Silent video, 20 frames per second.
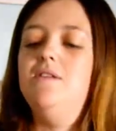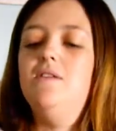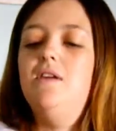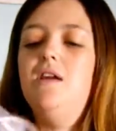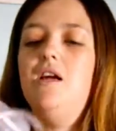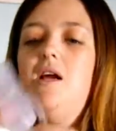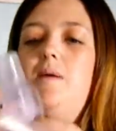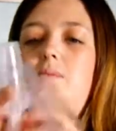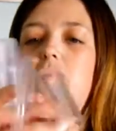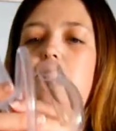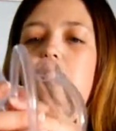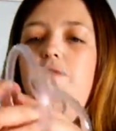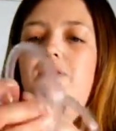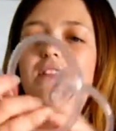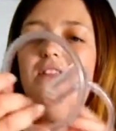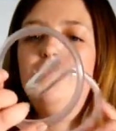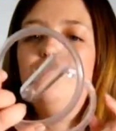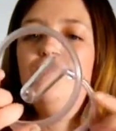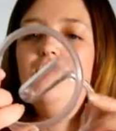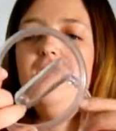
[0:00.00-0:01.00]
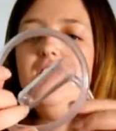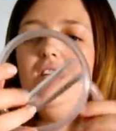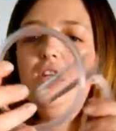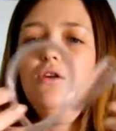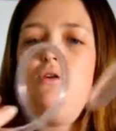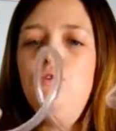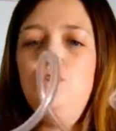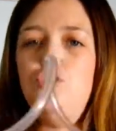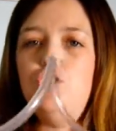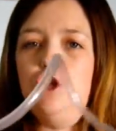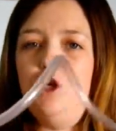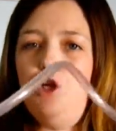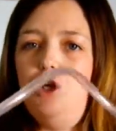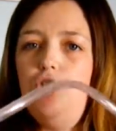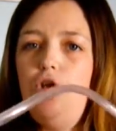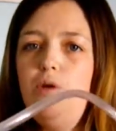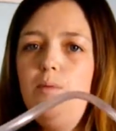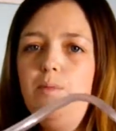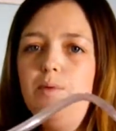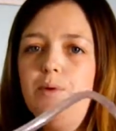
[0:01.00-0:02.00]
So it comes with this really long
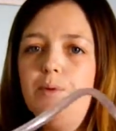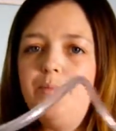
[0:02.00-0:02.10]
tube,